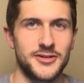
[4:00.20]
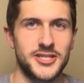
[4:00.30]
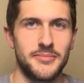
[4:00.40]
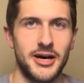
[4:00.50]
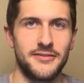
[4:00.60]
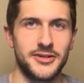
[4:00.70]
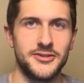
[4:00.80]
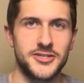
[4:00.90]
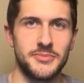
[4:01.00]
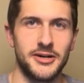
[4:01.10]
time I ever
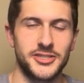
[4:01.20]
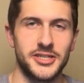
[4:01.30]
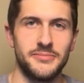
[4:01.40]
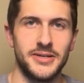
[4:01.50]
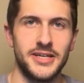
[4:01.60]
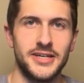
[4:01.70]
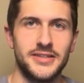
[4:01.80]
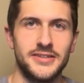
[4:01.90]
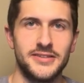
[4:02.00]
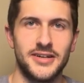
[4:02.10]
used MailChimp,
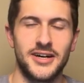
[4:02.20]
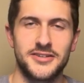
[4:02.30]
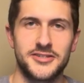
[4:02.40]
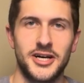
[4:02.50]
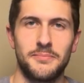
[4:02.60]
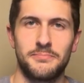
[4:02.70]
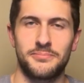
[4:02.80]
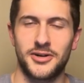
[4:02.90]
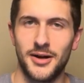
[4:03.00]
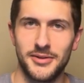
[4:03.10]
and honestly, I'll
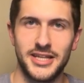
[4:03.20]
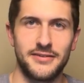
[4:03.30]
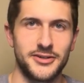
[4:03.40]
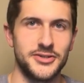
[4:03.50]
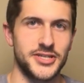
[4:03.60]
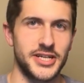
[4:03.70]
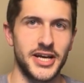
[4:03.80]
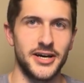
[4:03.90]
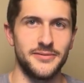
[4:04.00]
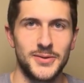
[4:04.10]
probably never use it
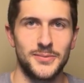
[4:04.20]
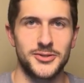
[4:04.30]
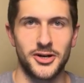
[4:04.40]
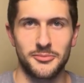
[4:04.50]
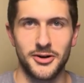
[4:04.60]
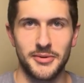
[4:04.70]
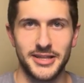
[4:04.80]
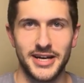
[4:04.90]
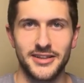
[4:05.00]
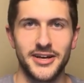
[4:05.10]
again. We'll talk more
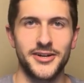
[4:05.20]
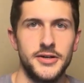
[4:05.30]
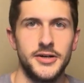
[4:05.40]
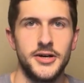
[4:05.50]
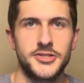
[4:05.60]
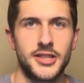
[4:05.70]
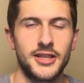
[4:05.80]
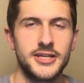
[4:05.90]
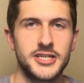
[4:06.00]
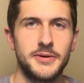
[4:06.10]
about that later. So the
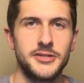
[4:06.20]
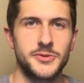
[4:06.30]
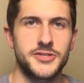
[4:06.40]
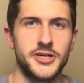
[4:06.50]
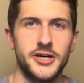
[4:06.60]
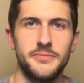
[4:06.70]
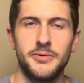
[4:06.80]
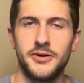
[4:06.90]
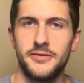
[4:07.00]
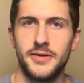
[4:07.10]
landing page was done,
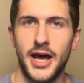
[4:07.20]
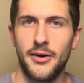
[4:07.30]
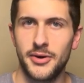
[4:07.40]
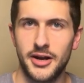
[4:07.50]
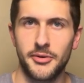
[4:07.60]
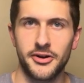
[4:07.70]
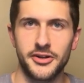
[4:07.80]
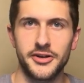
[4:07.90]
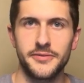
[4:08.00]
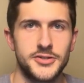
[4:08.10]
but how would I
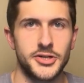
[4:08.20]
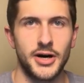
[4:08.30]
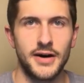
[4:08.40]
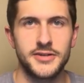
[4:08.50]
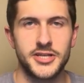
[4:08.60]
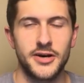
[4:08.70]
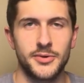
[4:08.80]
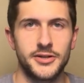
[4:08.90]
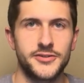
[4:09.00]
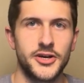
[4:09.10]
market it? So obviously I
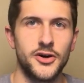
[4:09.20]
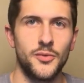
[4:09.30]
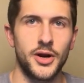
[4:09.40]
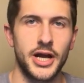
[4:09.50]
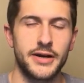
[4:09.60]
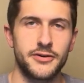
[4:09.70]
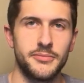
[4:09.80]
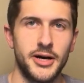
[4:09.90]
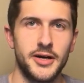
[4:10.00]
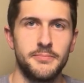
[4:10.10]
wanted to go wherever
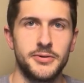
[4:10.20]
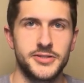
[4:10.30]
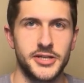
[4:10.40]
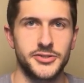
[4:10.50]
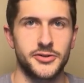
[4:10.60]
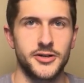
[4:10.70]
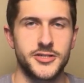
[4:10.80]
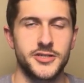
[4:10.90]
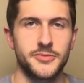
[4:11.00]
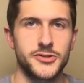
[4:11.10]
my potential
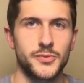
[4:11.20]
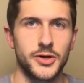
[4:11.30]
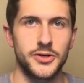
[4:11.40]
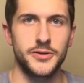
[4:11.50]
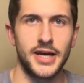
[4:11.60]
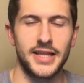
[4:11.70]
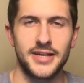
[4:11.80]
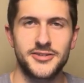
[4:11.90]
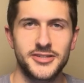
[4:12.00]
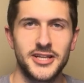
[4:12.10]
customers were, and
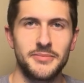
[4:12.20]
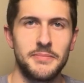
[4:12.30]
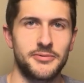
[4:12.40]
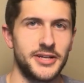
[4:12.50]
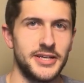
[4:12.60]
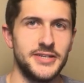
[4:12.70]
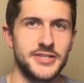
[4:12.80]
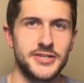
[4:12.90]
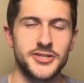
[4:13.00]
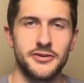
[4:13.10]
that turned out to be pretty
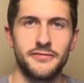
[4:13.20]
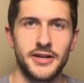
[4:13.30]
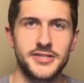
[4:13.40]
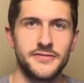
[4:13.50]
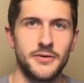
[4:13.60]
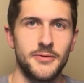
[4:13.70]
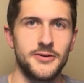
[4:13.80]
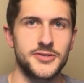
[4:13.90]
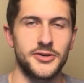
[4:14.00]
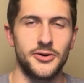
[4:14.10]
easy. So fantasy
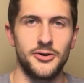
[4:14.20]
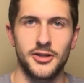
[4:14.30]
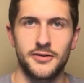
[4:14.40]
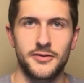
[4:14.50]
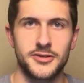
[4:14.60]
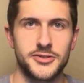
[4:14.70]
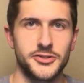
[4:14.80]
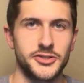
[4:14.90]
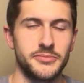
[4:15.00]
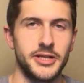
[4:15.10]
football is all over the
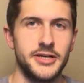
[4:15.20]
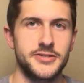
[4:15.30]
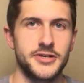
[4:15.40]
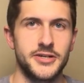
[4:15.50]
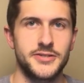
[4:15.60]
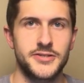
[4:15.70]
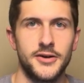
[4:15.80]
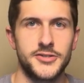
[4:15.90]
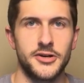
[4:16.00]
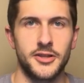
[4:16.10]
social media sites.
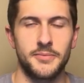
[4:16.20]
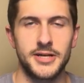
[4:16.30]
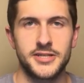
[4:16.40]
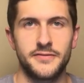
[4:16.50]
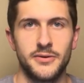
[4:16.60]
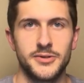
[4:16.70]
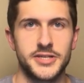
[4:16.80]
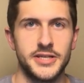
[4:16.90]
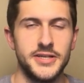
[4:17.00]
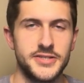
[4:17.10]
So the place I felt
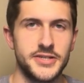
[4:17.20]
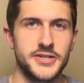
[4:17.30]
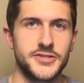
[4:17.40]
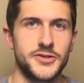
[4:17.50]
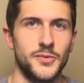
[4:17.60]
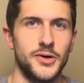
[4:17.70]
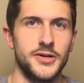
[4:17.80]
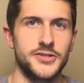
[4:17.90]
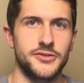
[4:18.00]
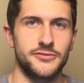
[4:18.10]
was easiest
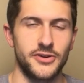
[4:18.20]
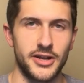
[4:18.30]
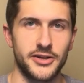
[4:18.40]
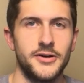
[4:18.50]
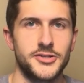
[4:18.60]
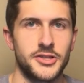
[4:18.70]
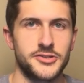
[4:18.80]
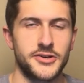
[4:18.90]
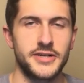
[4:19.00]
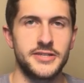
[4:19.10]
was Reddit. So
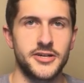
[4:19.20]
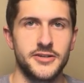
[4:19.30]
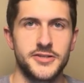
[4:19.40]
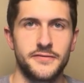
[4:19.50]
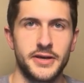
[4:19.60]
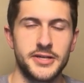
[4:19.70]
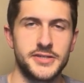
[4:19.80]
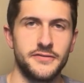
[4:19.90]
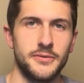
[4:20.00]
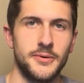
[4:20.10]
there's already tons of
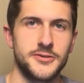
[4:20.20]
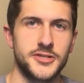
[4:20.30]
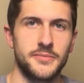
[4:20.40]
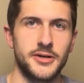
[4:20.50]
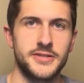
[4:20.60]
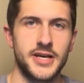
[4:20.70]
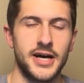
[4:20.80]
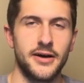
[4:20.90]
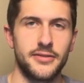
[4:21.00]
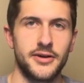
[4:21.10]
fantasy football subreddits
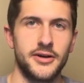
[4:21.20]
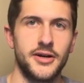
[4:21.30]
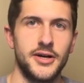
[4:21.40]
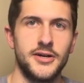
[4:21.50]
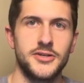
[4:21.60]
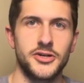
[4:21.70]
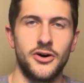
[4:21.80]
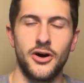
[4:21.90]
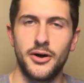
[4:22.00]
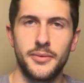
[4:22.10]
out there, so
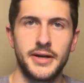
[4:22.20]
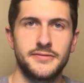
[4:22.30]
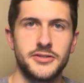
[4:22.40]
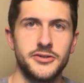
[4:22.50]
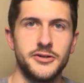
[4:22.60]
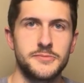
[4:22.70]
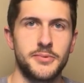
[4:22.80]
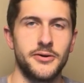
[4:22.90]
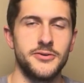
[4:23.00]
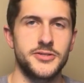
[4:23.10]
all I would have to do is
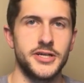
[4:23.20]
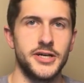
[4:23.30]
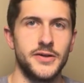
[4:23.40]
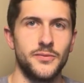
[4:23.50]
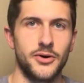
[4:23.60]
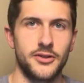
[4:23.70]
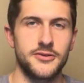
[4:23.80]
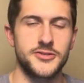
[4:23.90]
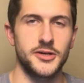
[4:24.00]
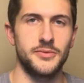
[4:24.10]
post in one of
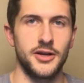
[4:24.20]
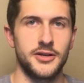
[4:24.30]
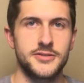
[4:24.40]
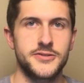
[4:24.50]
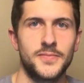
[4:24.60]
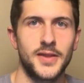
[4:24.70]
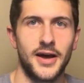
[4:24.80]
those subreddits.